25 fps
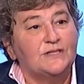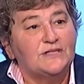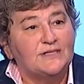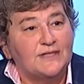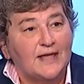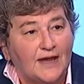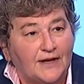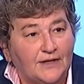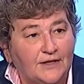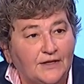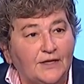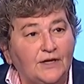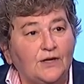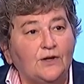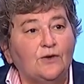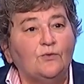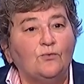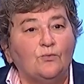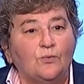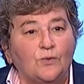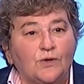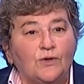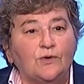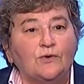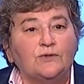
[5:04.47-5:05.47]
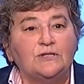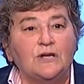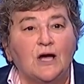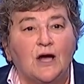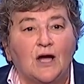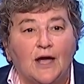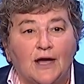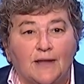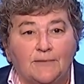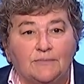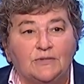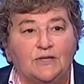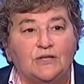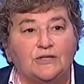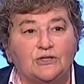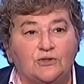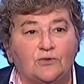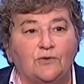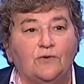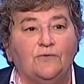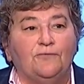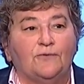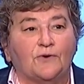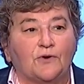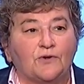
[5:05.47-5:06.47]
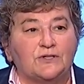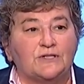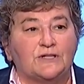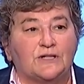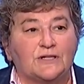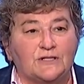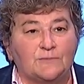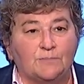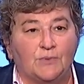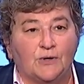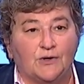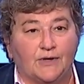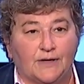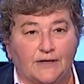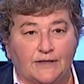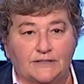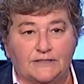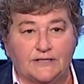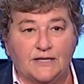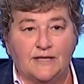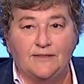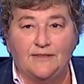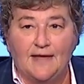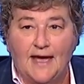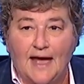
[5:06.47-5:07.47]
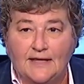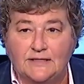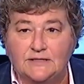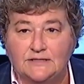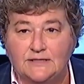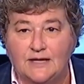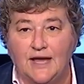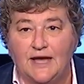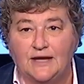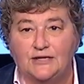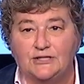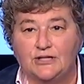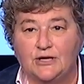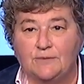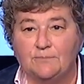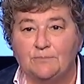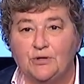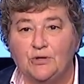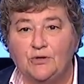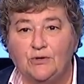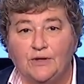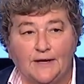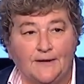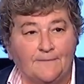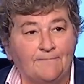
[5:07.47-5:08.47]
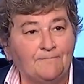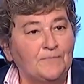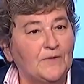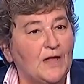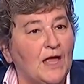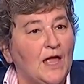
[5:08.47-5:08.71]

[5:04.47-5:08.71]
it's that near real-time digital-first experience. That's edge computing.